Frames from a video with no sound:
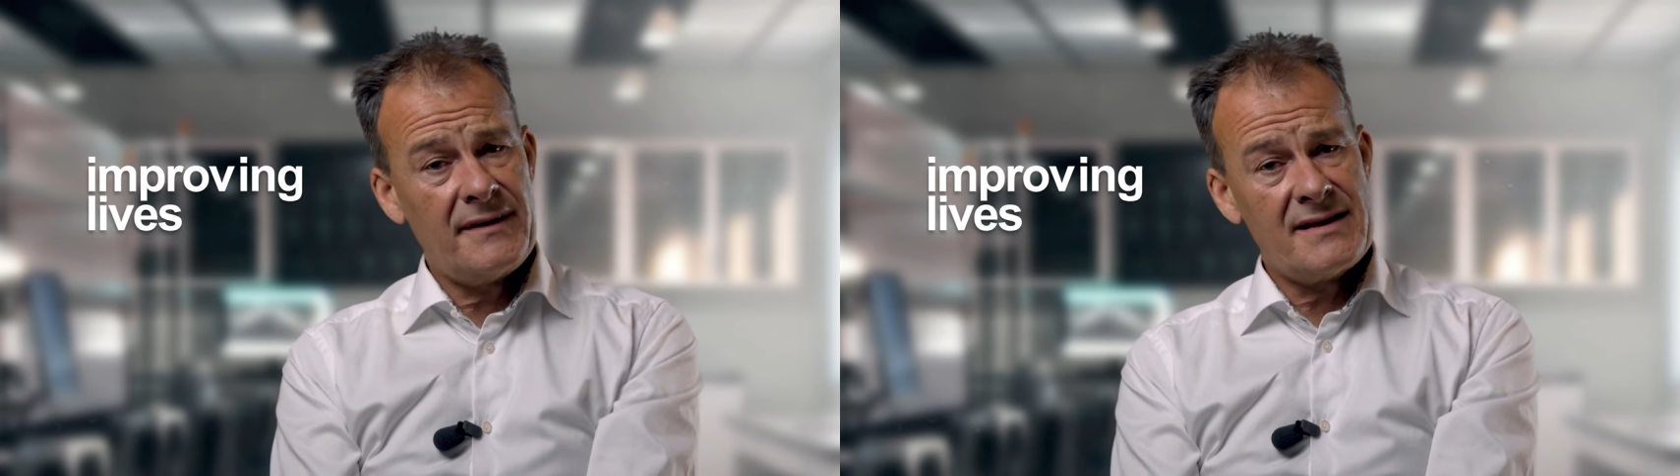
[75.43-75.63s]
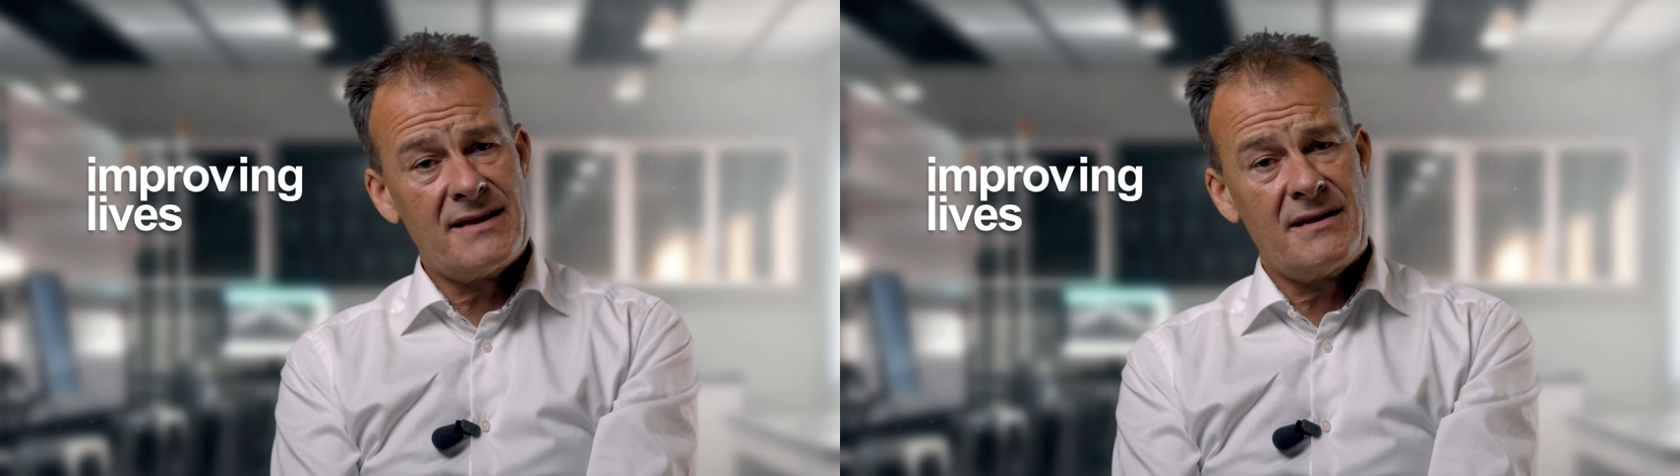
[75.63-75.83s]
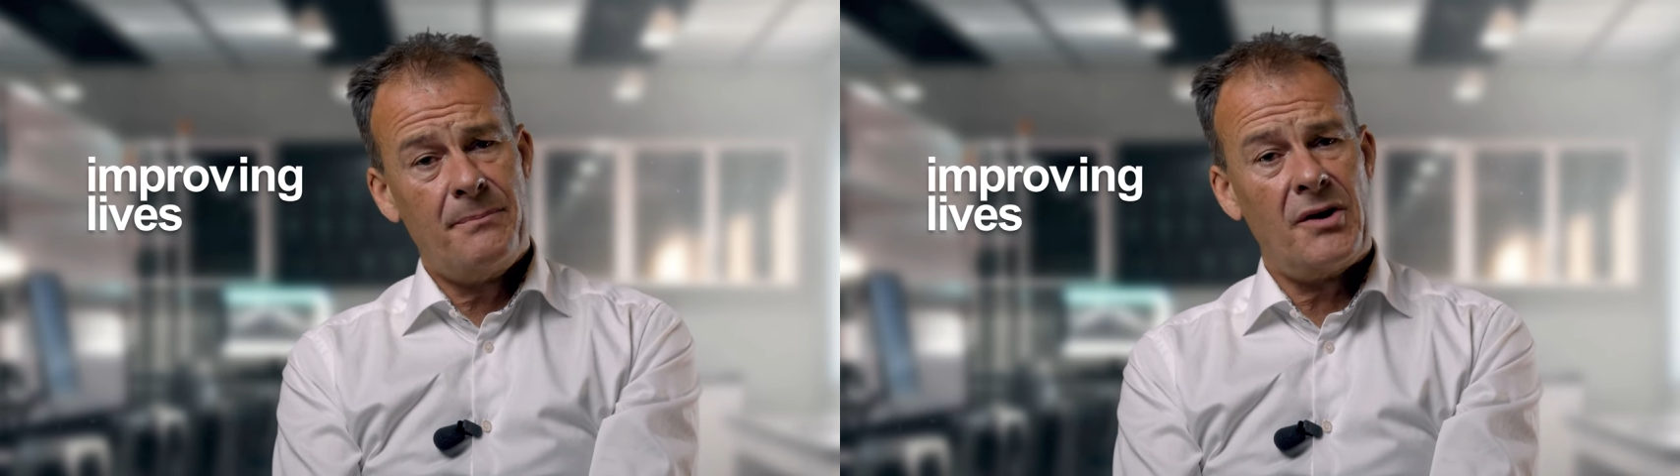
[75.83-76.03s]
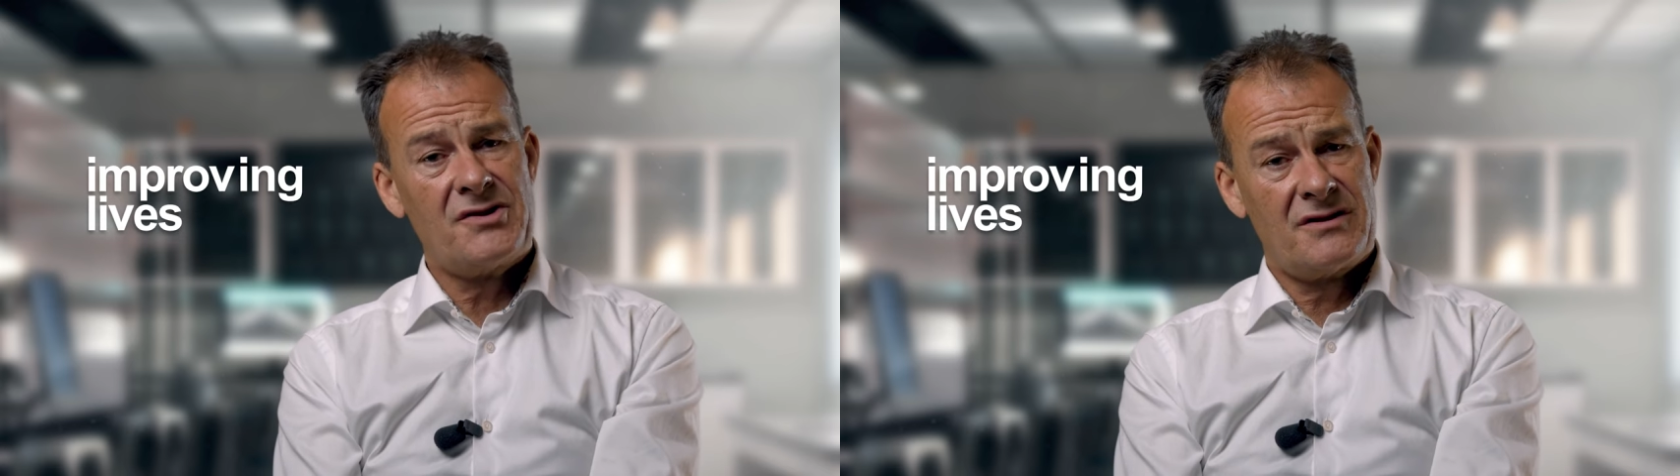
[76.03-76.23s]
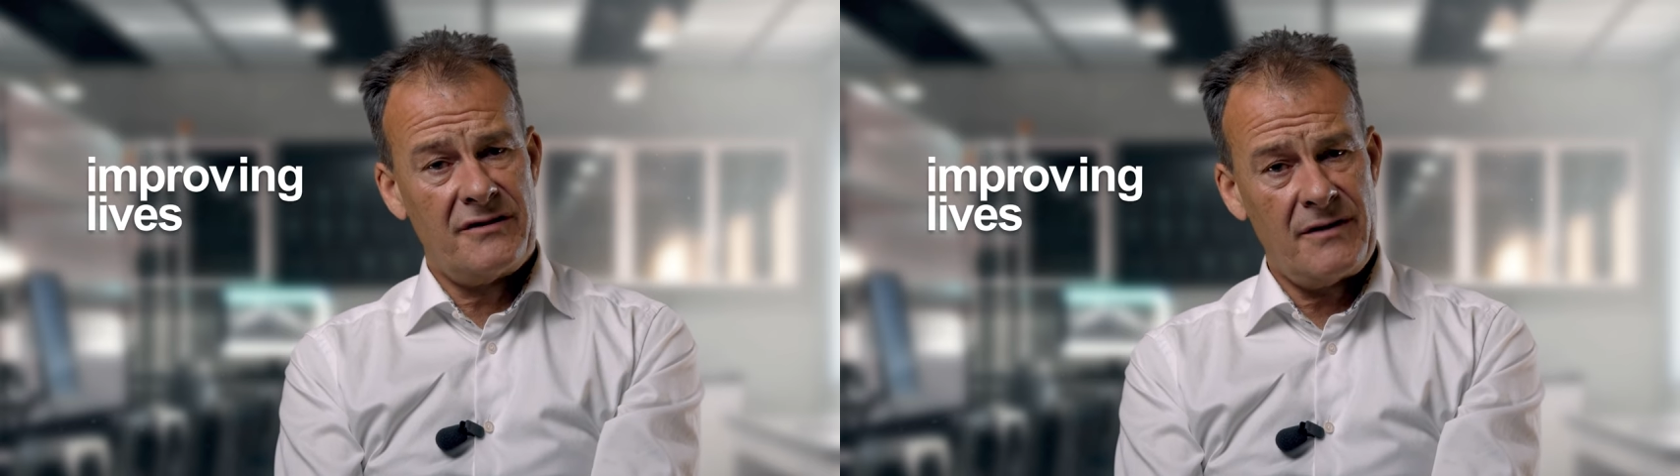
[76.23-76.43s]
This is the
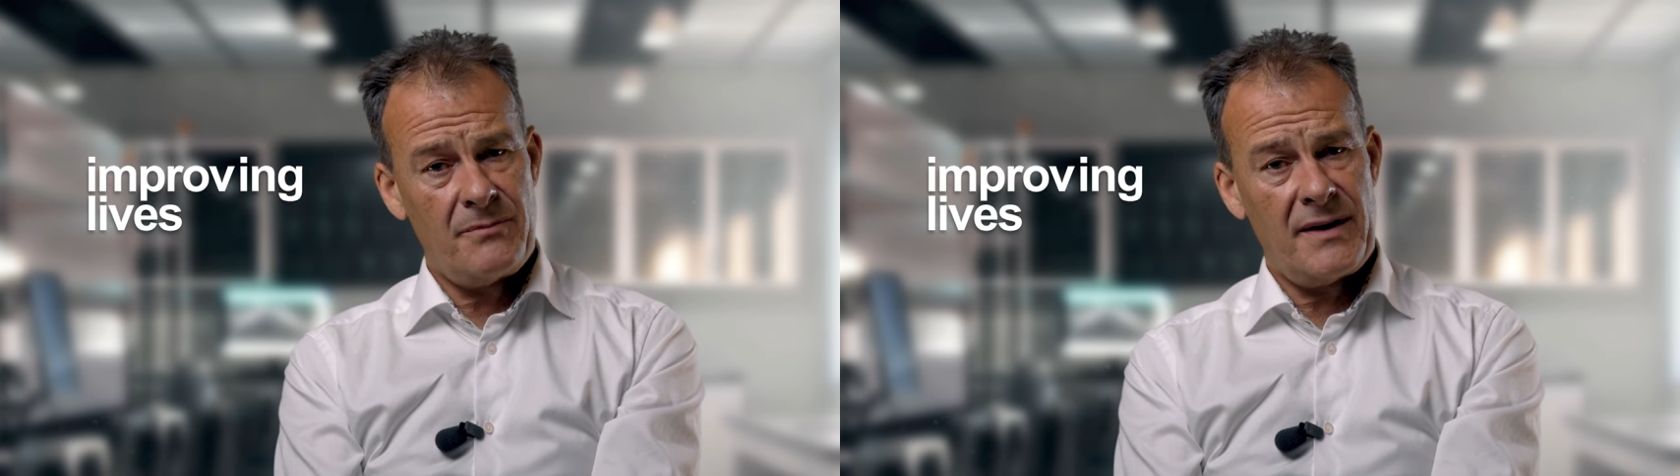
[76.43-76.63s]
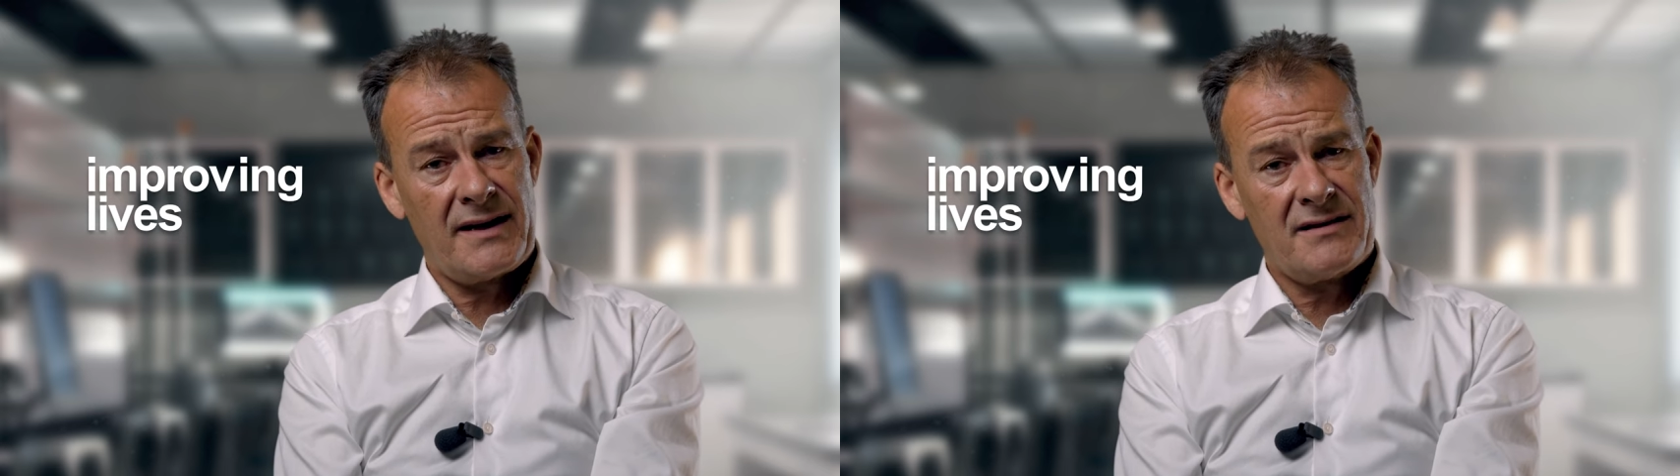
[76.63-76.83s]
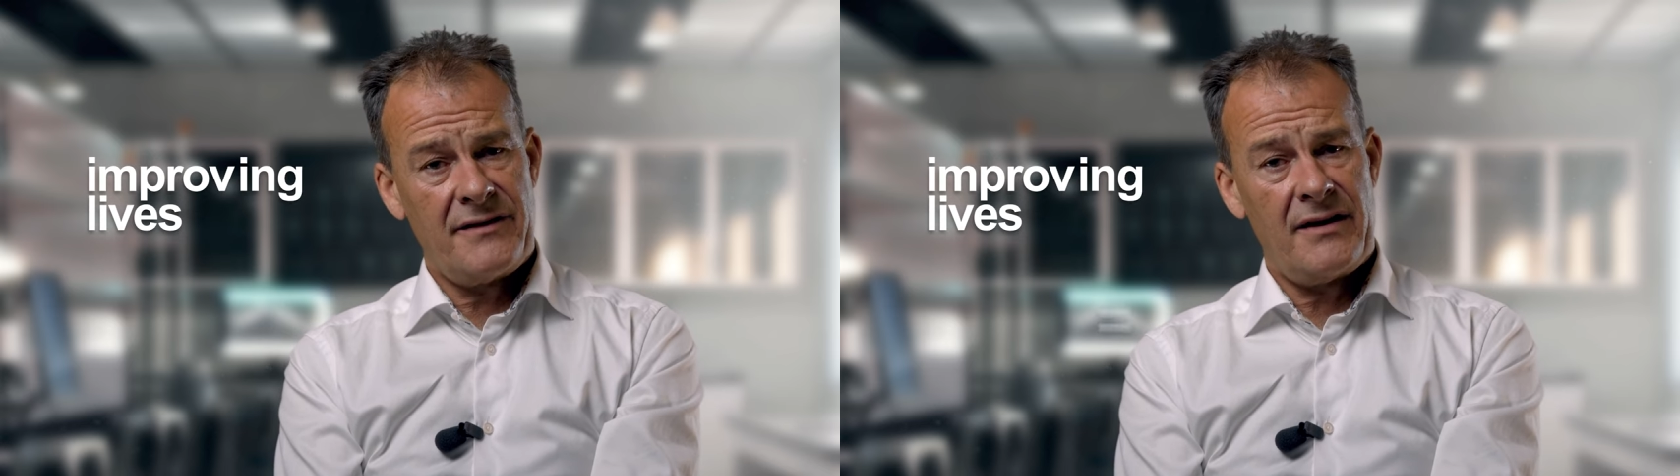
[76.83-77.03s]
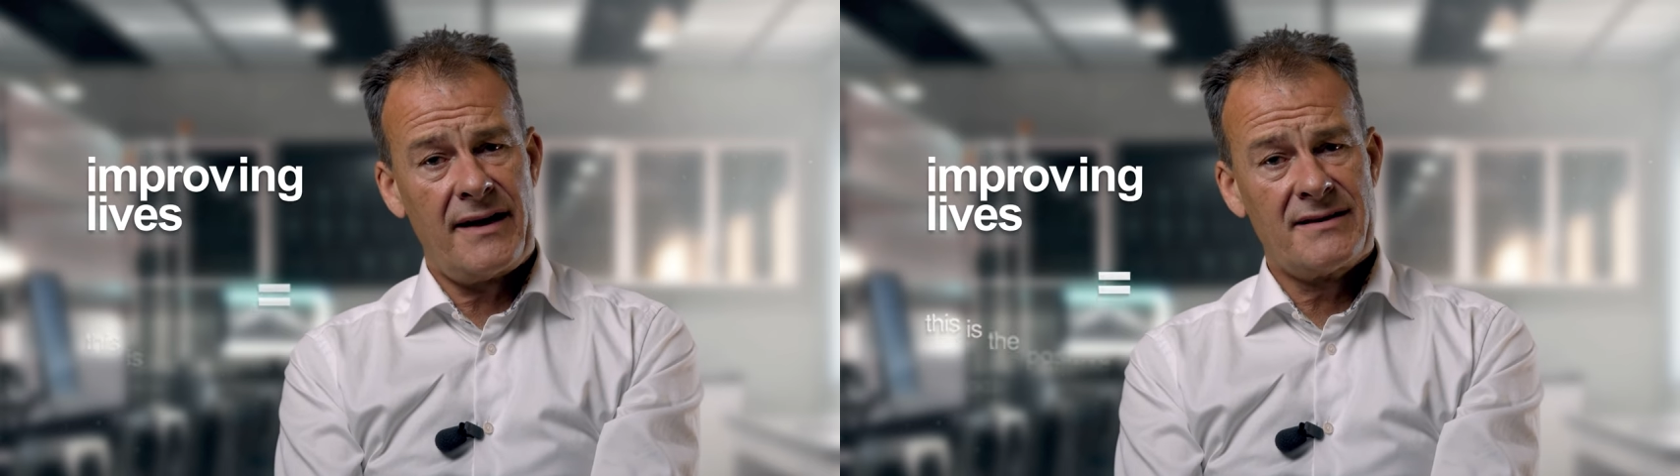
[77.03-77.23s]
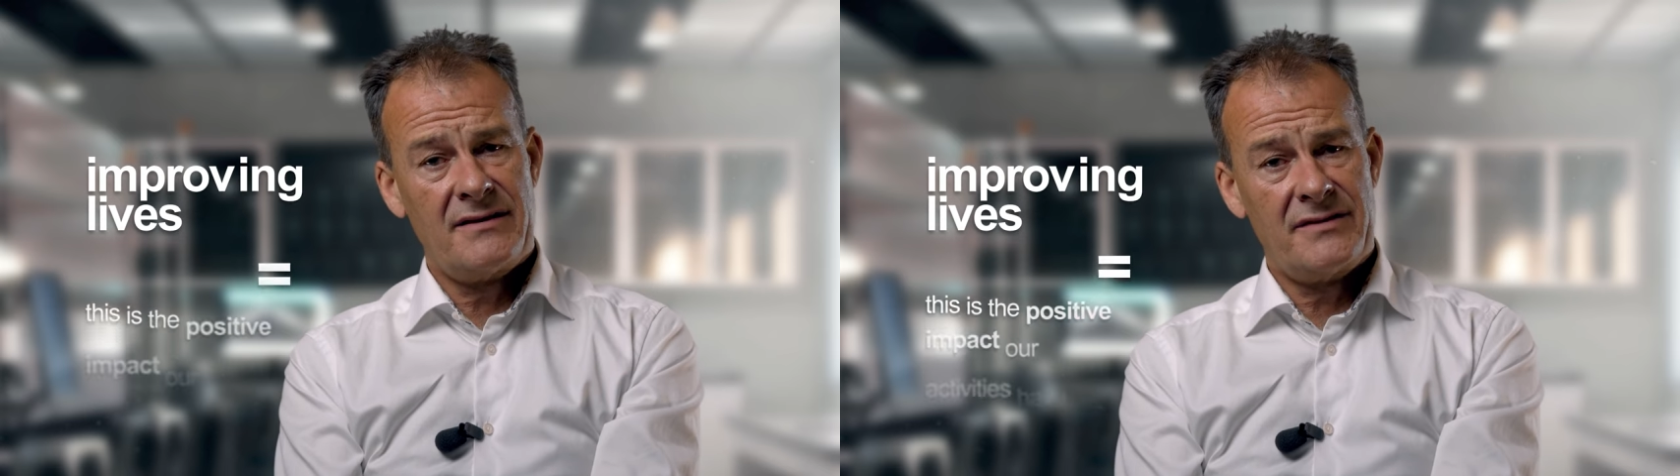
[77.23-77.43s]
positive impact of our
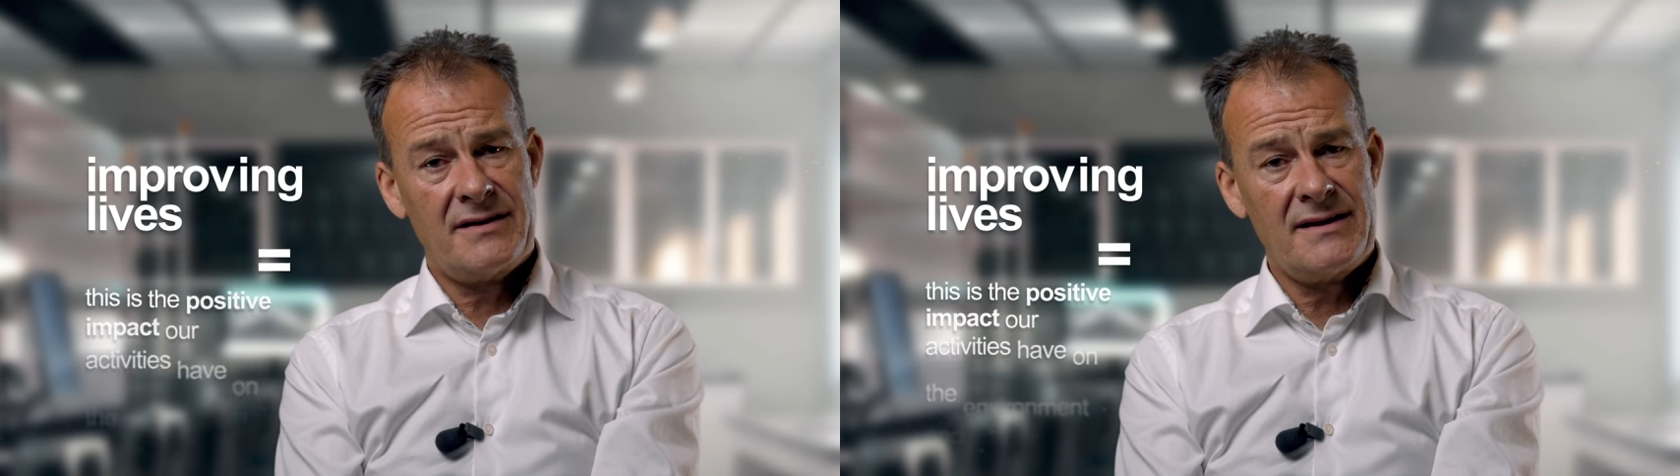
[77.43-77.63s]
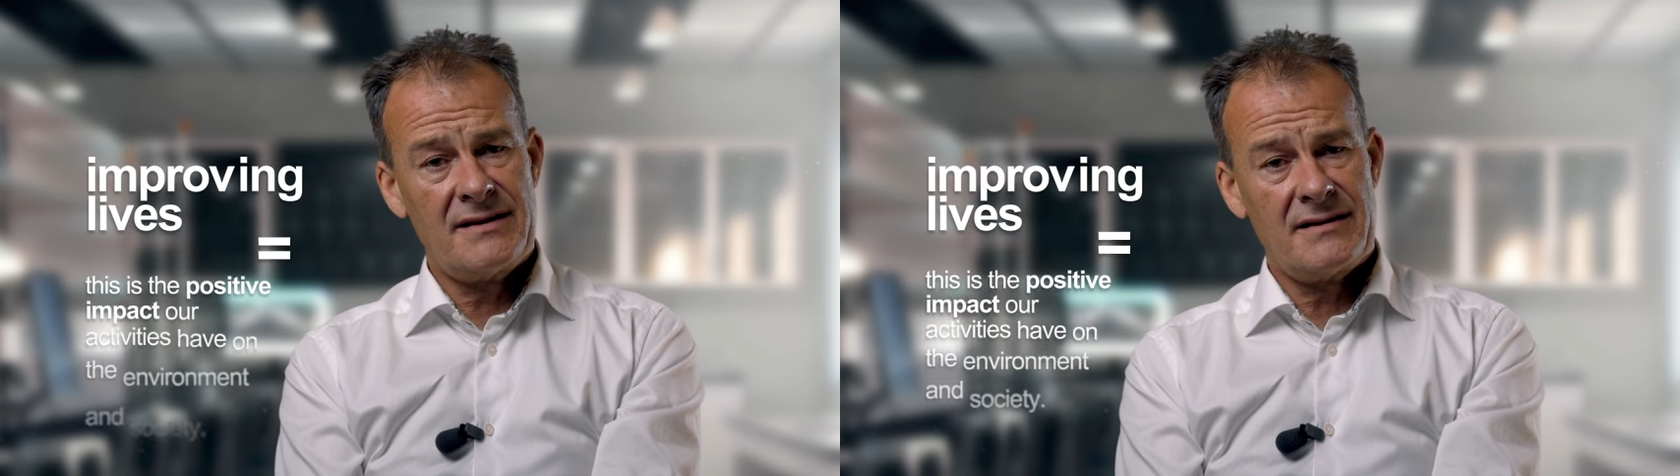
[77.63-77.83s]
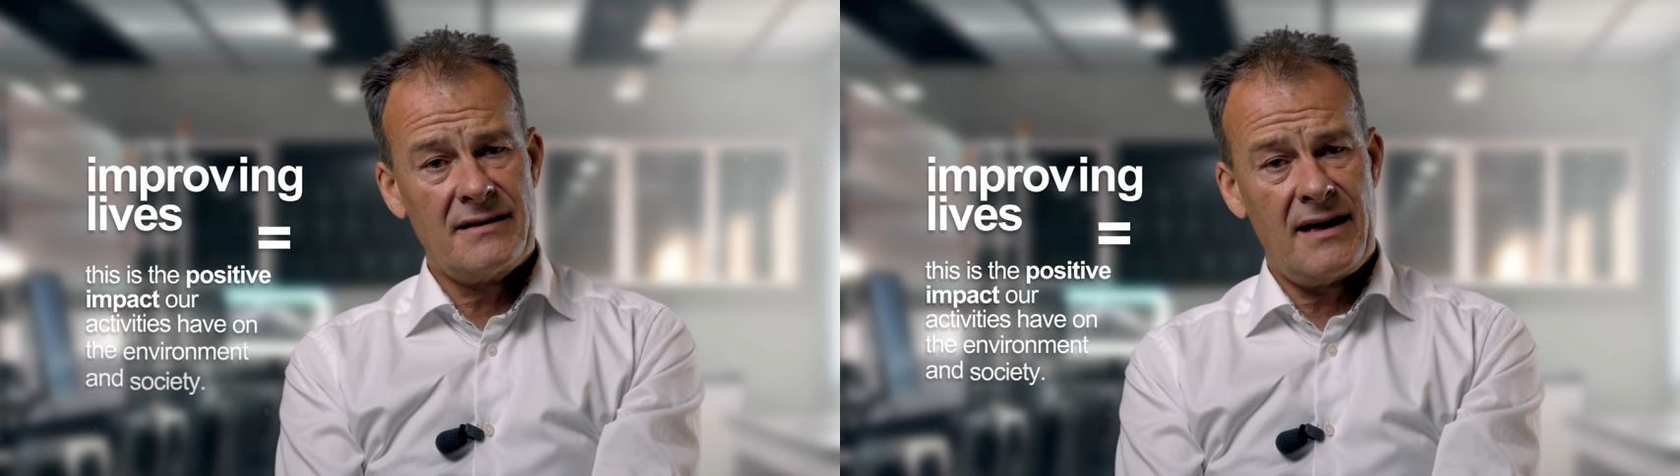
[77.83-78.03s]
activities